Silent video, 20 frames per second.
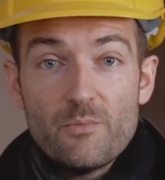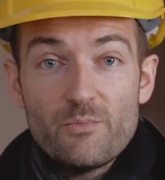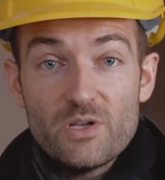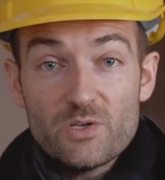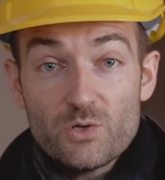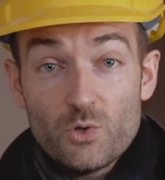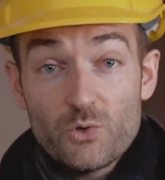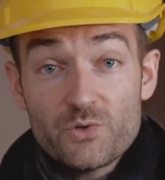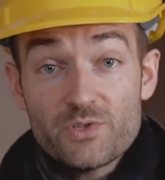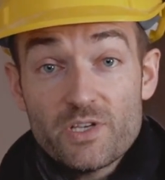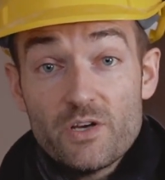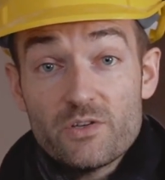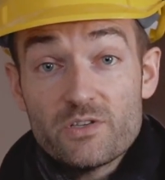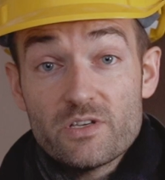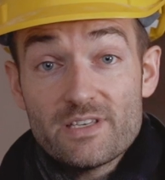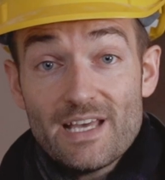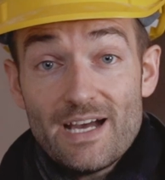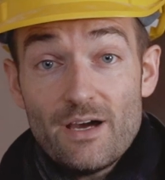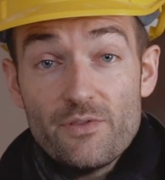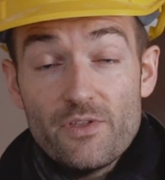but also
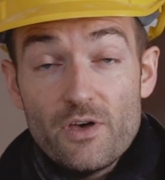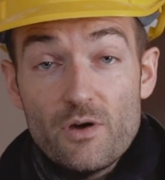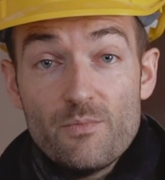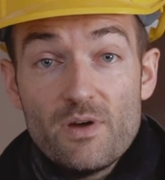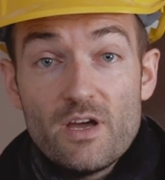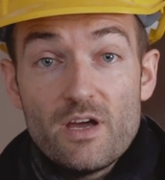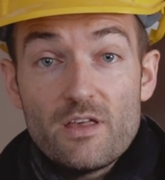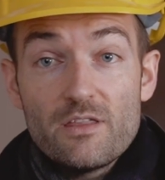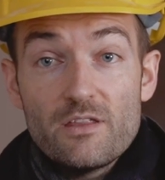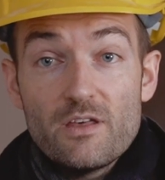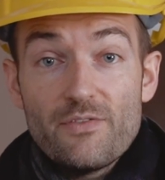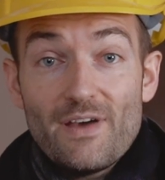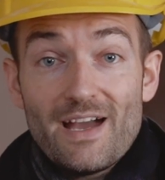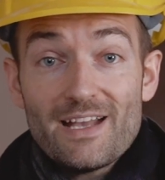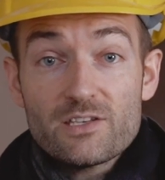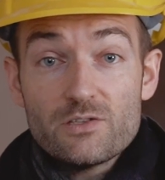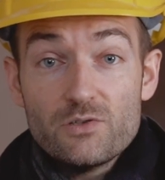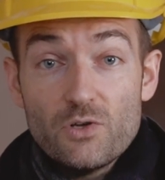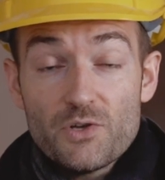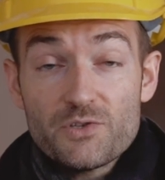to tell them that
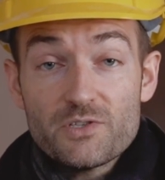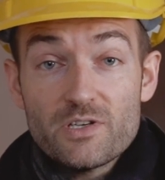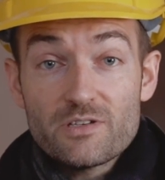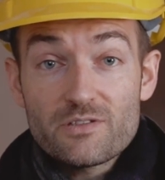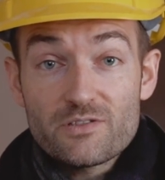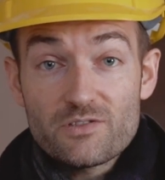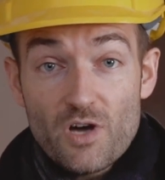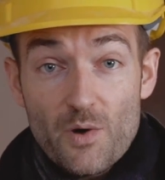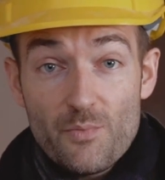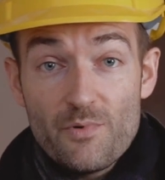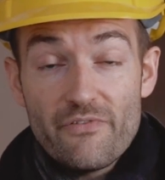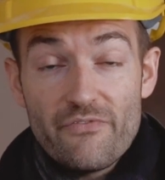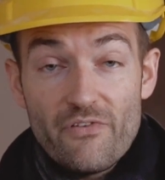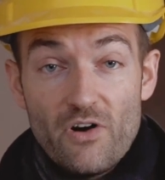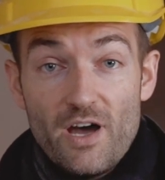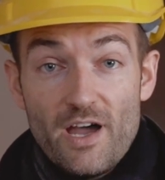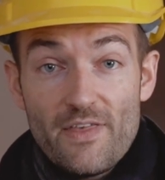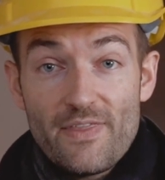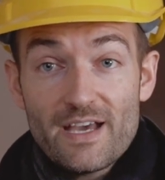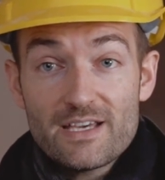that's not to stop a
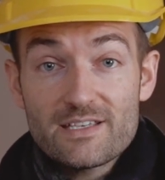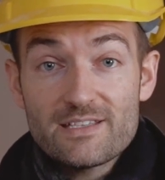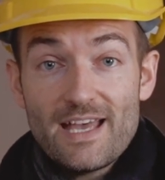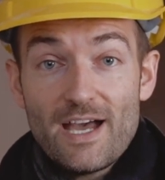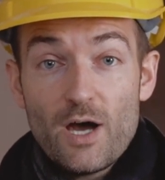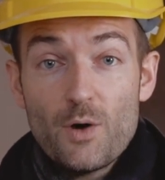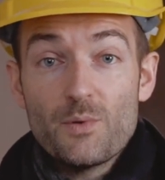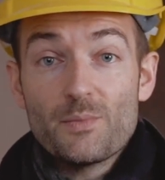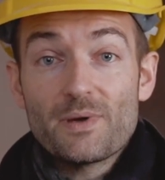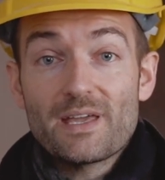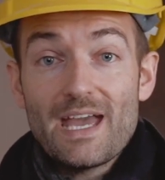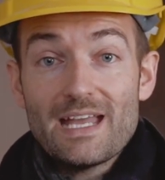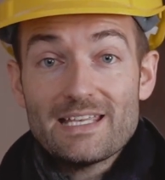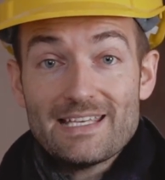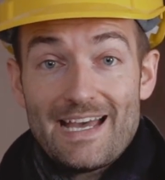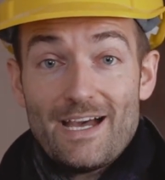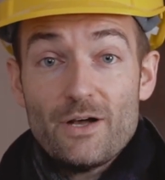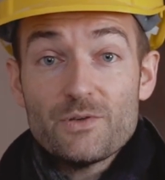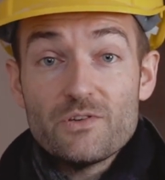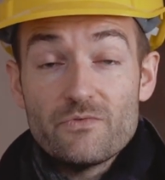fire, that's to help them
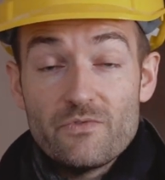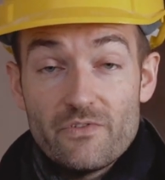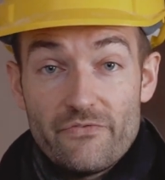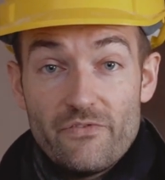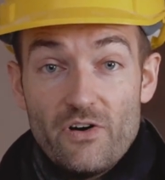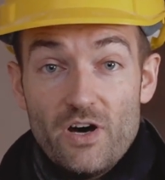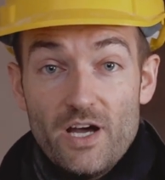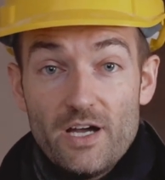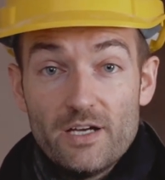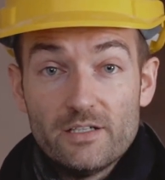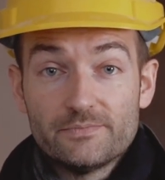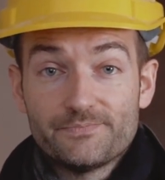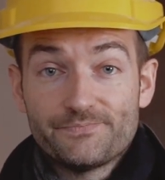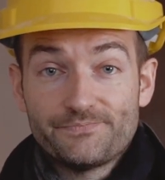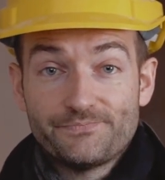get out of a fire.